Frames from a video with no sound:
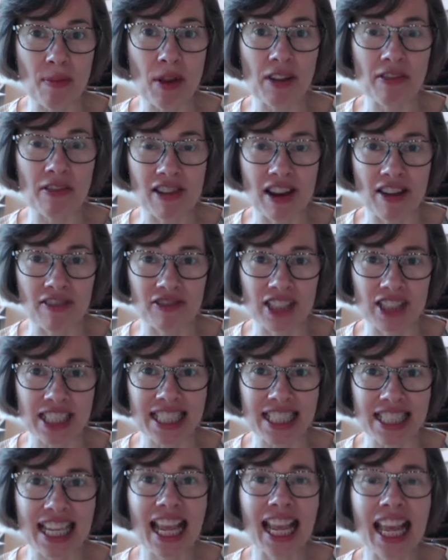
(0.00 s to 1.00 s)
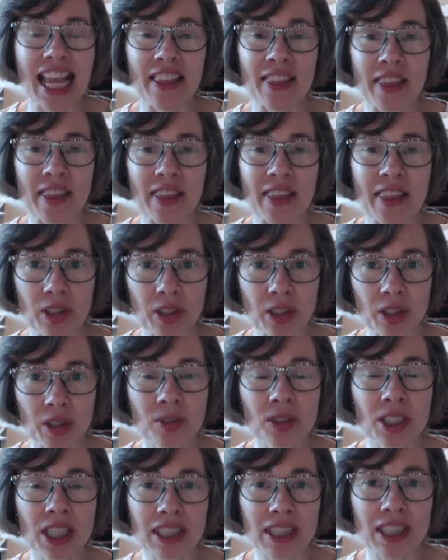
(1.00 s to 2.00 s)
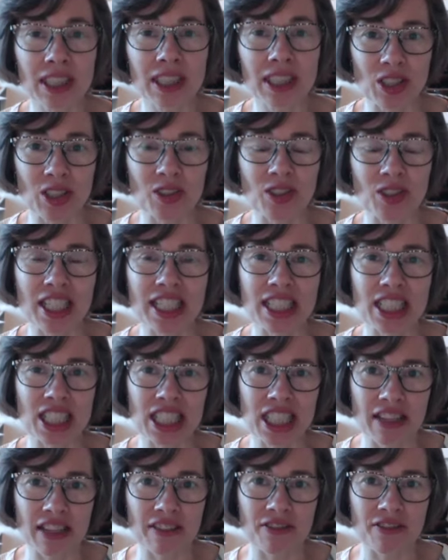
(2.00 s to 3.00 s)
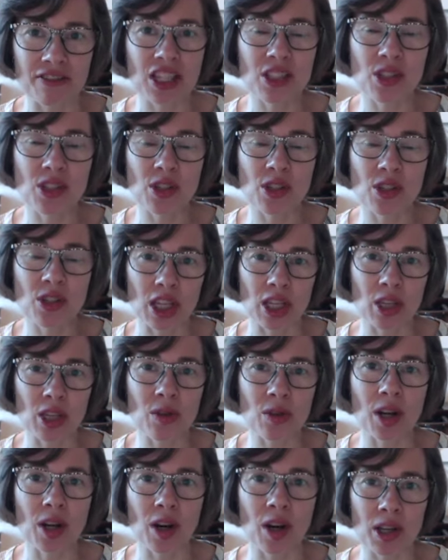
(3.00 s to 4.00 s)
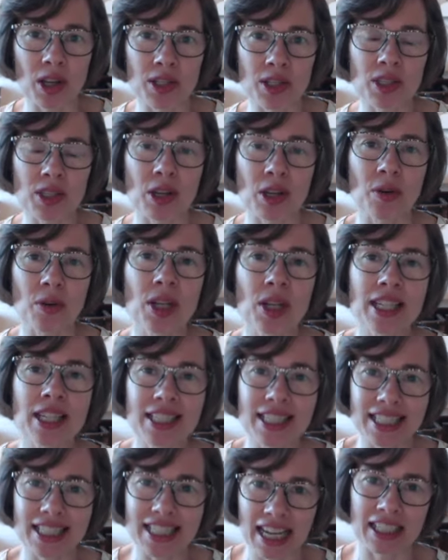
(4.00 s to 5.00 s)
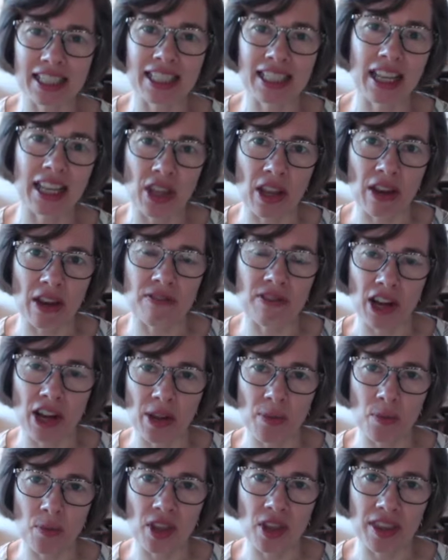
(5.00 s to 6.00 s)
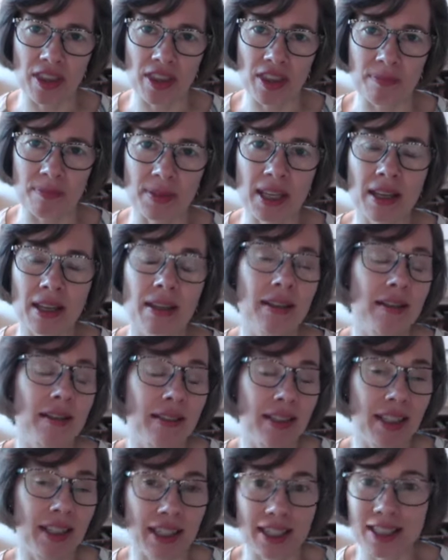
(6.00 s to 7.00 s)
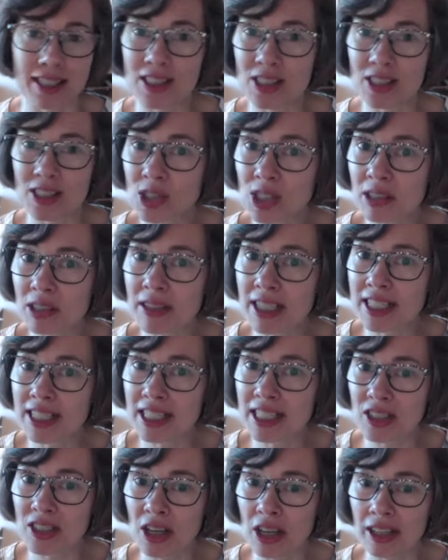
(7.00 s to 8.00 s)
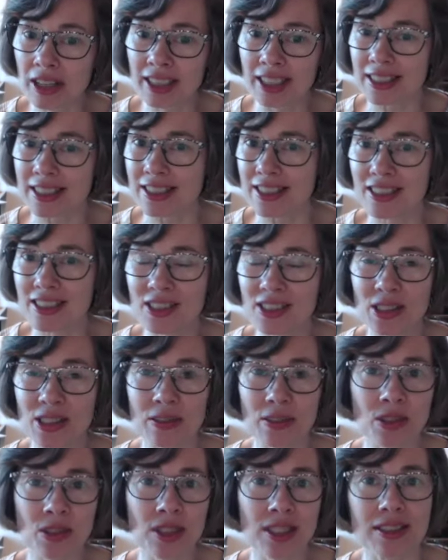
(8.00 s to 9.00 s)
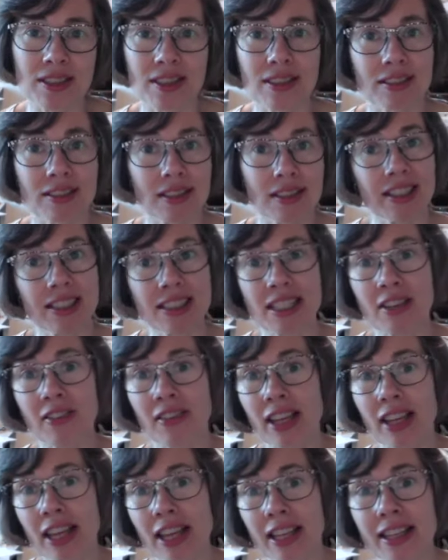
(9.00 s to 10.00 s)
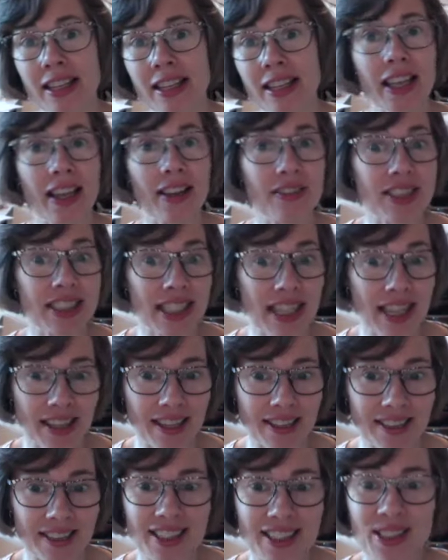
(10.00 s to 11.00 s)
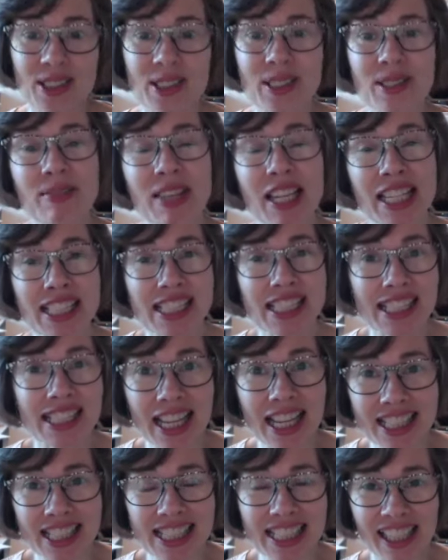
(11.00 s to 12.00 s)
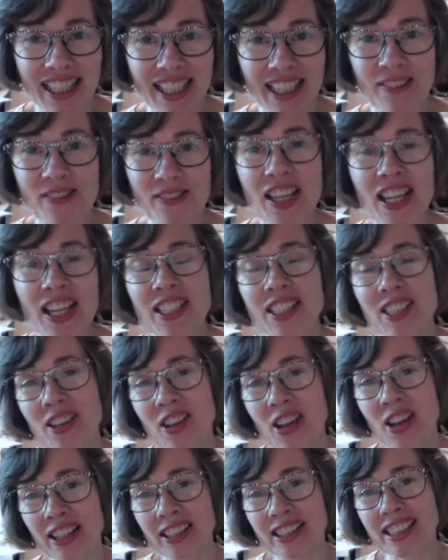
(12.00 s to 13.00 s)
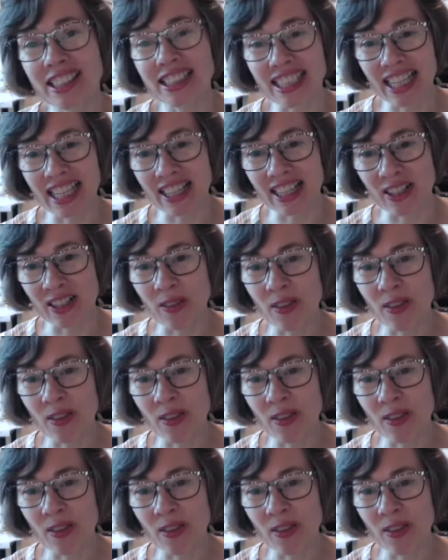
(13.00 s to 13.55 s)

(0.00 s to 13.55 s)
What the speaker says: of reference, and that what you need to do is shift so that you are also standing in that frame with him. He's used to raising donkeys, so of course, donkeys have a head, they have a tail. So it makes sense to him to call it the tail.